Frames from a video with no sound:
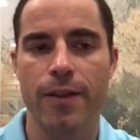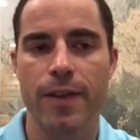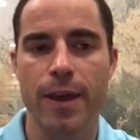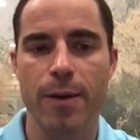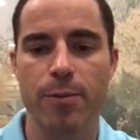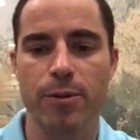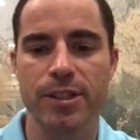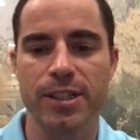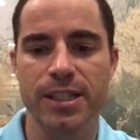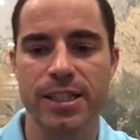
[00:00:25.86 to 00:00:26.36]
they
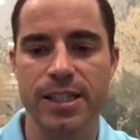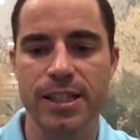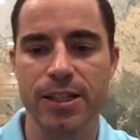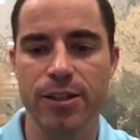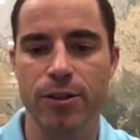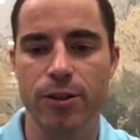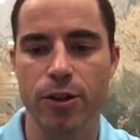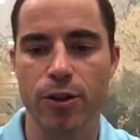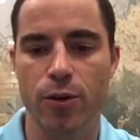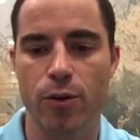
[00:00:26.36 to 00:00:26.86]
will
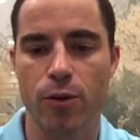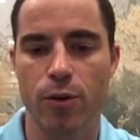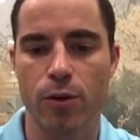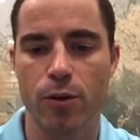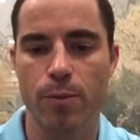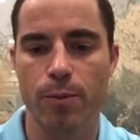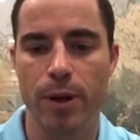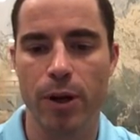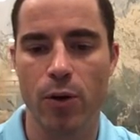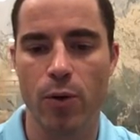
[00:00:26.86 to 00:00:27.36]
steal
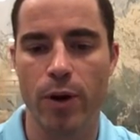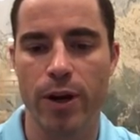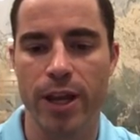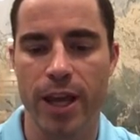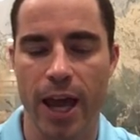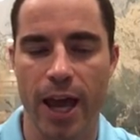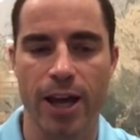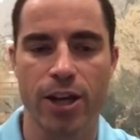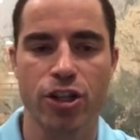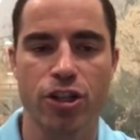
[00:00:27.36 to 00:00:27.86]
your Bitcoin
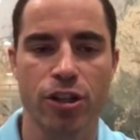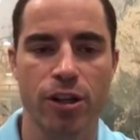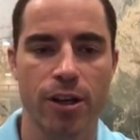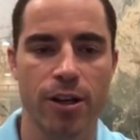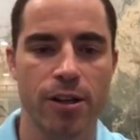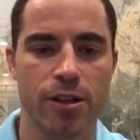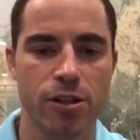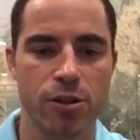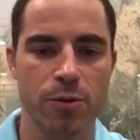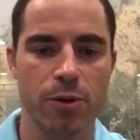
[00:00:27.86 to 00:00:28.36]
Cash,
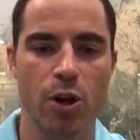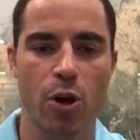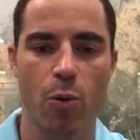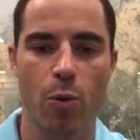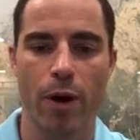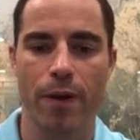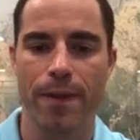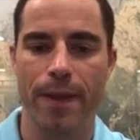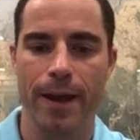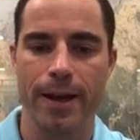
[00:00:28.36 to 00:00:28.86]
and so we don't
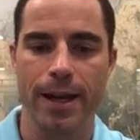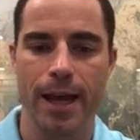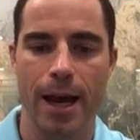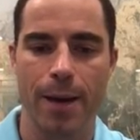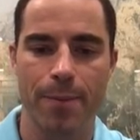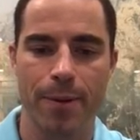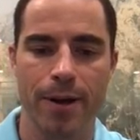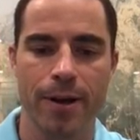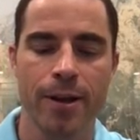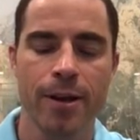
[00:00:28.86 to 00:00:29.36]
want that to
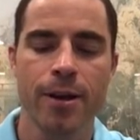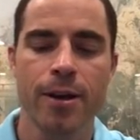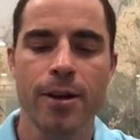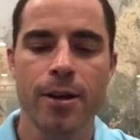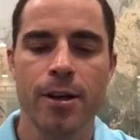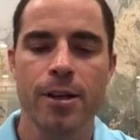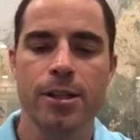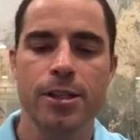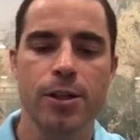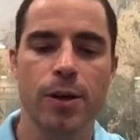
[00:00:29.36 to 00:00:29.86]
happen.
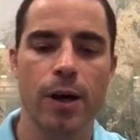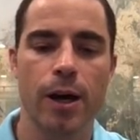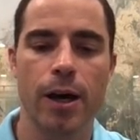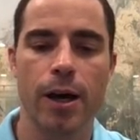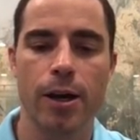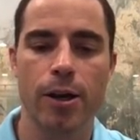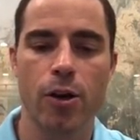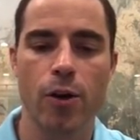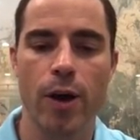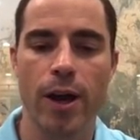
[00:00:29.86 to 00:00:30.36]
So
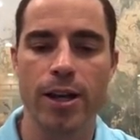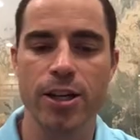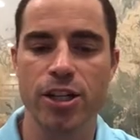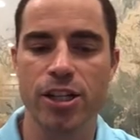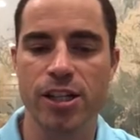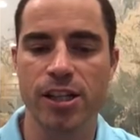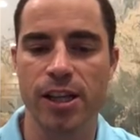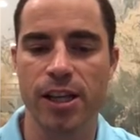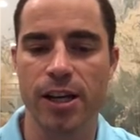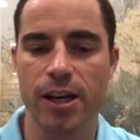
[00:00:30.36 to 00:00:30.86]
go ahead and
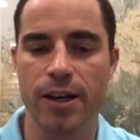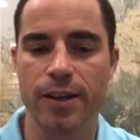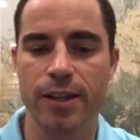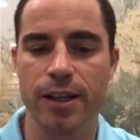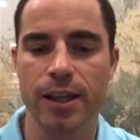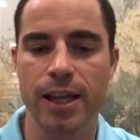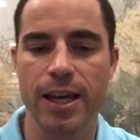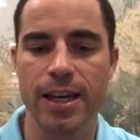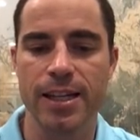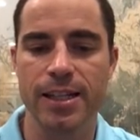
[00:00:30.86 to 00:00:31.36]
just click on the
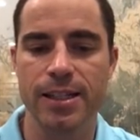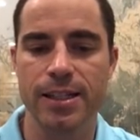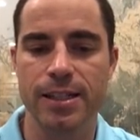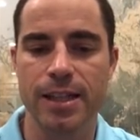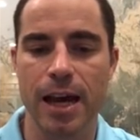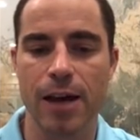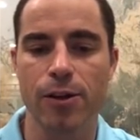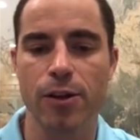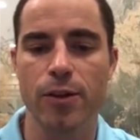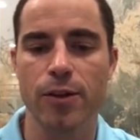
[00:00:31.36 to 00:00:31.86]
latest,
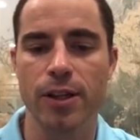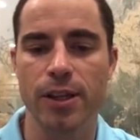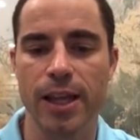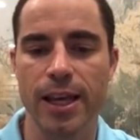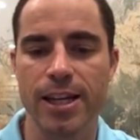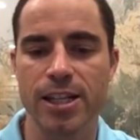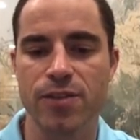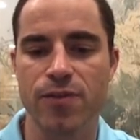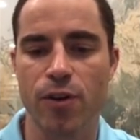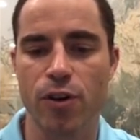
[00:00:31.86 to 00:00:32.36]
download the
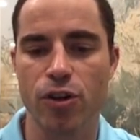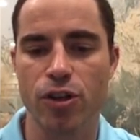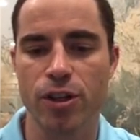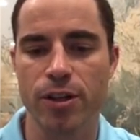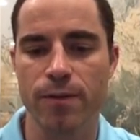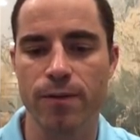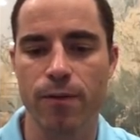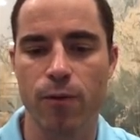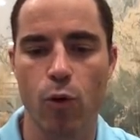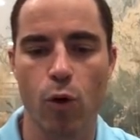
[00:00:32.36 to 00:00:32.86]
latest
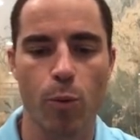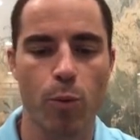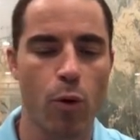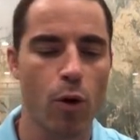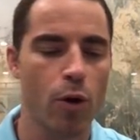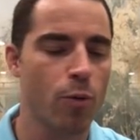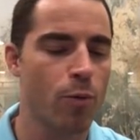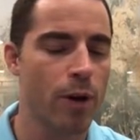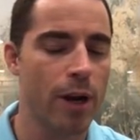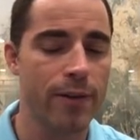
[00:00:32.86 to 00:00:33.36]
version, 4.
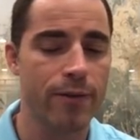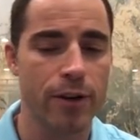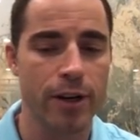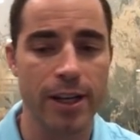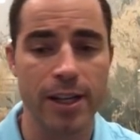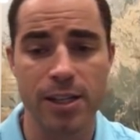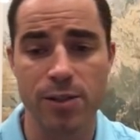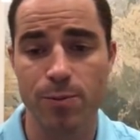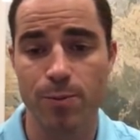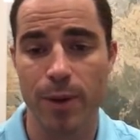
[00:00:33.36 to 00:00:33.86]
Whatever it
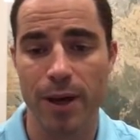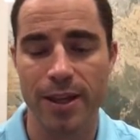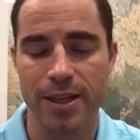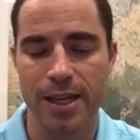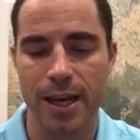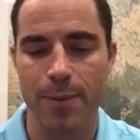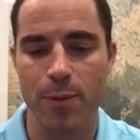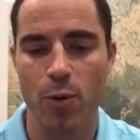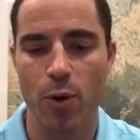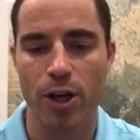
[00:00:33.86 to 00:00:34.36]
is by the
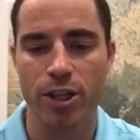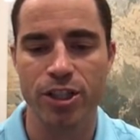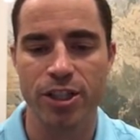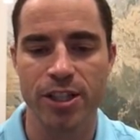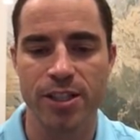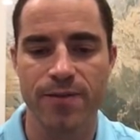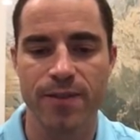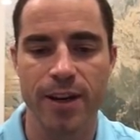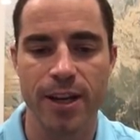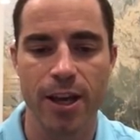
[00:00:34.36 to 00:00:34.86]
time you watch
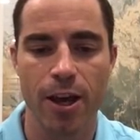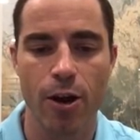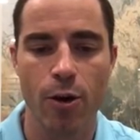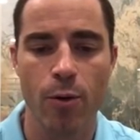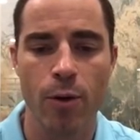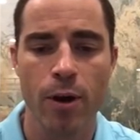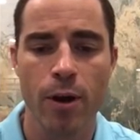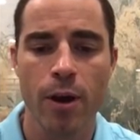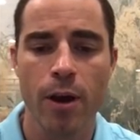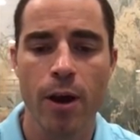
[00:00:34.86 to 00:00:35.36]
this
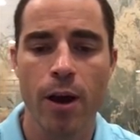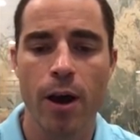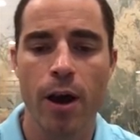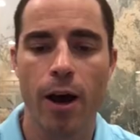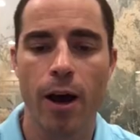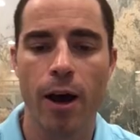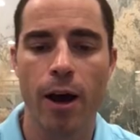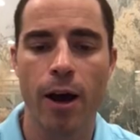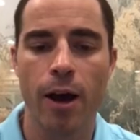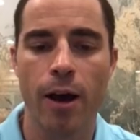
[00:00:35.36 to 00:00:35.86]
video.
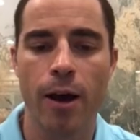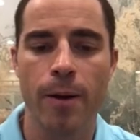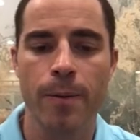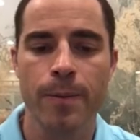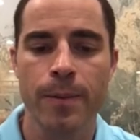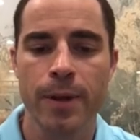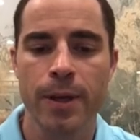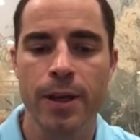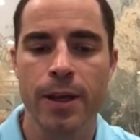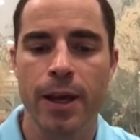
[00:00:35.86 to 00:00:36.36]
And
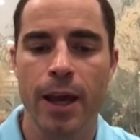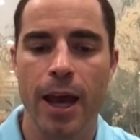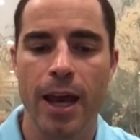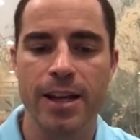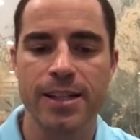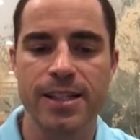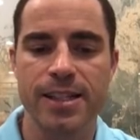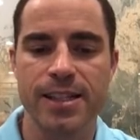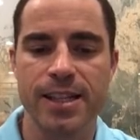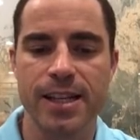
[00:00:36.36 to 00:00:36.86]

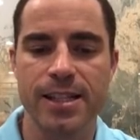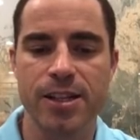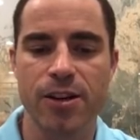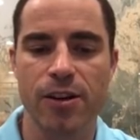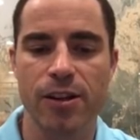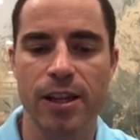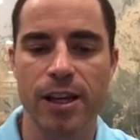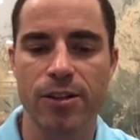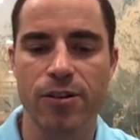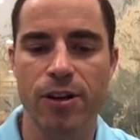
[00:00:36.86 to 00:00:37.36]
as it says here,
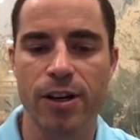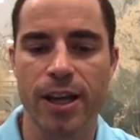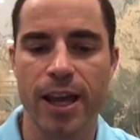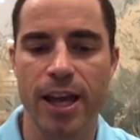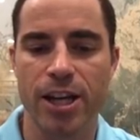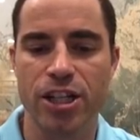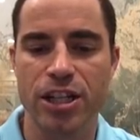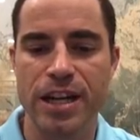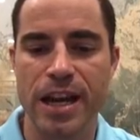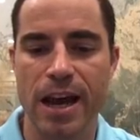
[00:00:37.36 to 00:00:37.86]
Electron
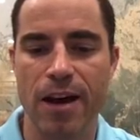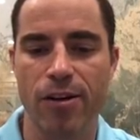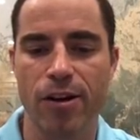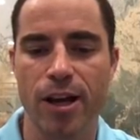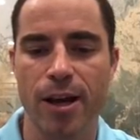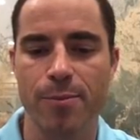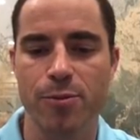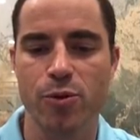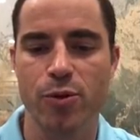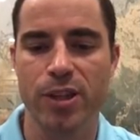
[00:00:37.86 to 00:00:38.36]
Cash now
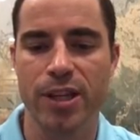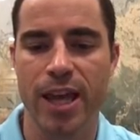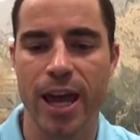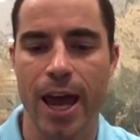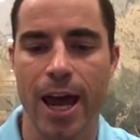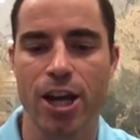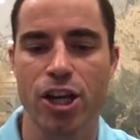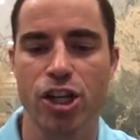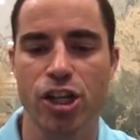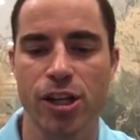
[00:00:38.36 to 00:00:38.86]
comes with
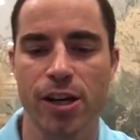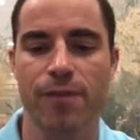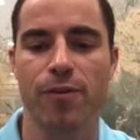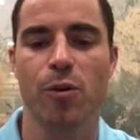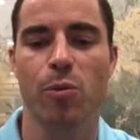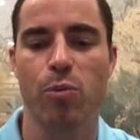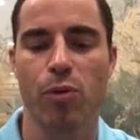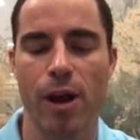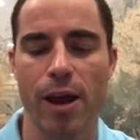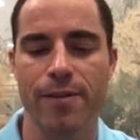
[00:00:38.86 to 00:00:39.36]

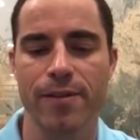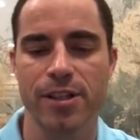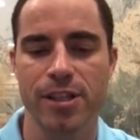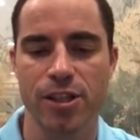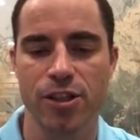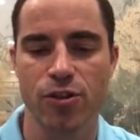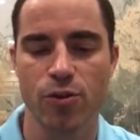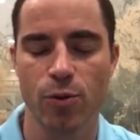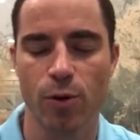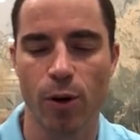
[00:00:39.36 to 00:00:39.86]
CashShuffle
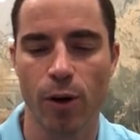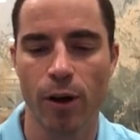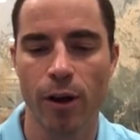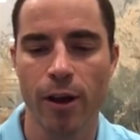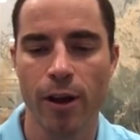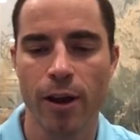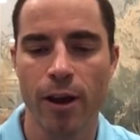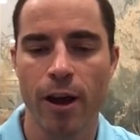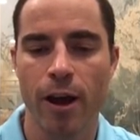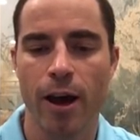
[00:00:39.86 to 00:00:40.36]
privacy tool.
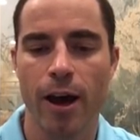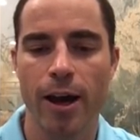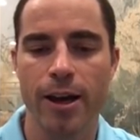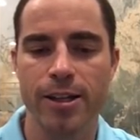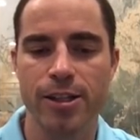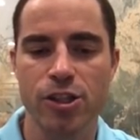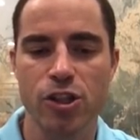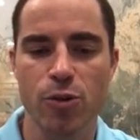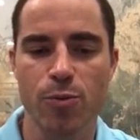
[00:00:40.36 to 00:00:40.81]
It's